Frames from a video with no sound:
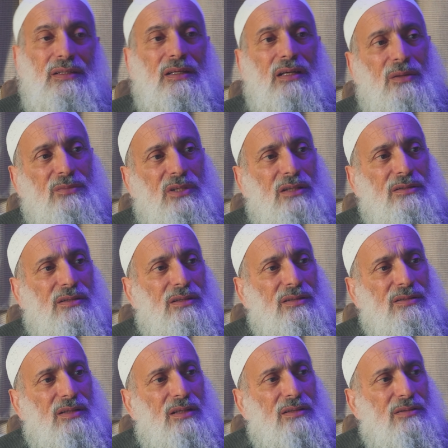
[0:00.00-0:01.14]
comes and
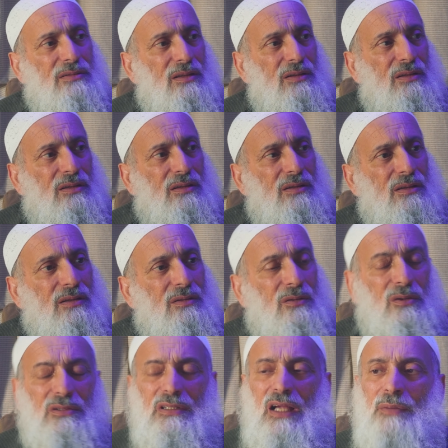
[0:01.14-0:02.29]
says that
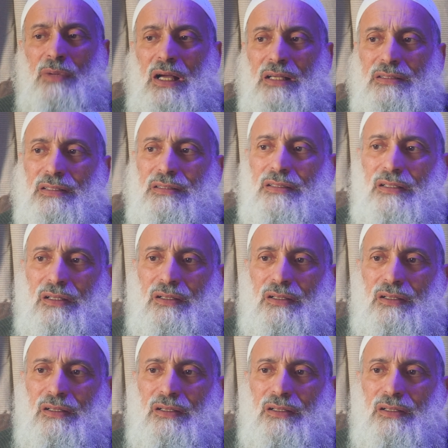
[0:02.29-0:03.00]
those Hamas